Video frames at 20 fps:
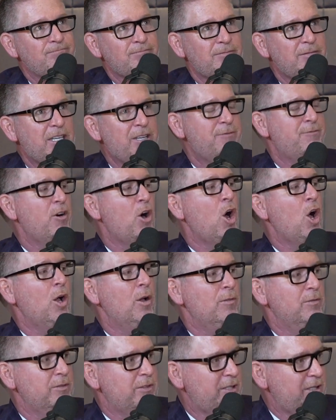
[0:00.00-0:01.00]

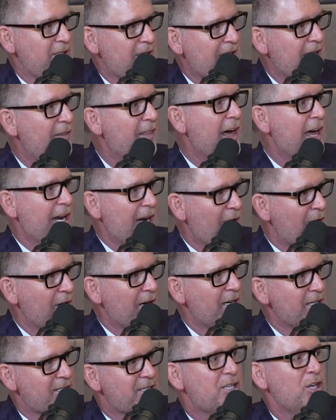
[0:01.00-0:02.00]
evolved in that
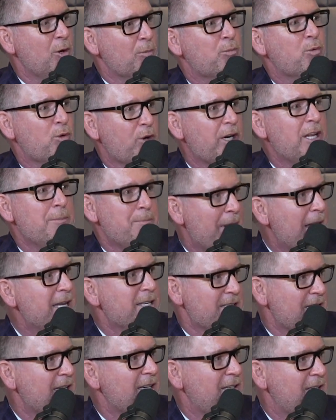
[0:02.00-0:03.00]
area. It's still pretty
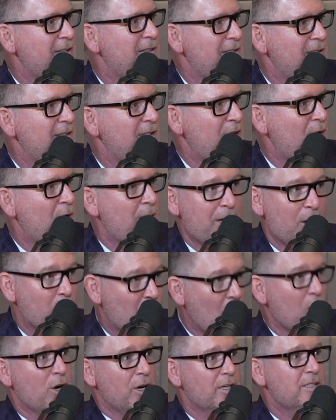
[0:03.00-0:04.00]
basic. You know, it
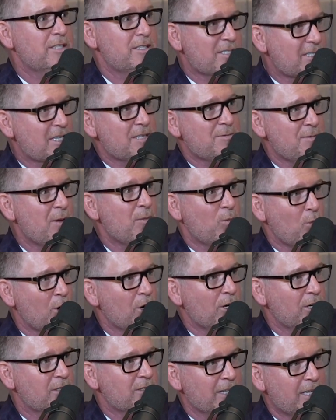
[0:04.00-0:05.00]
works. It's a system that
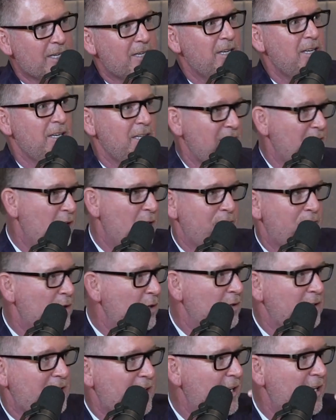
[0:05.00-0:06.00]
works. Like, you know, if
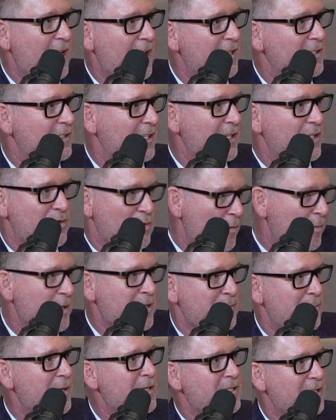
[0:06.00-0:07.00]
your kid has like
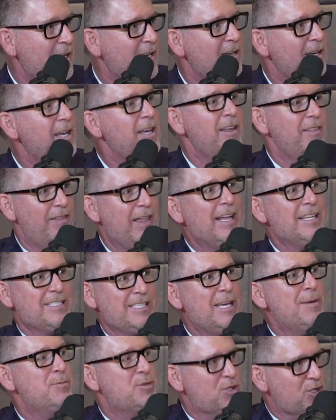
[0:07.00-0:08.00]
strabismus, like that
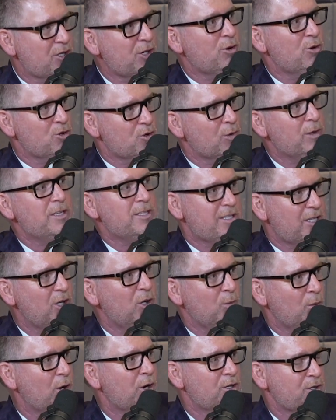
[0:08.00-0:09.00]
same surgery
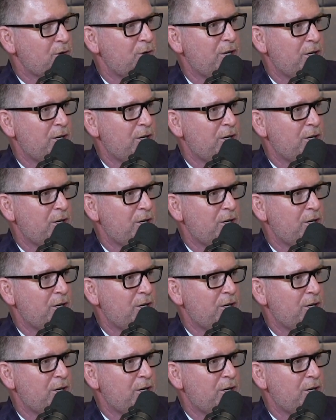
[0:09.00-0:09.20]
still works 30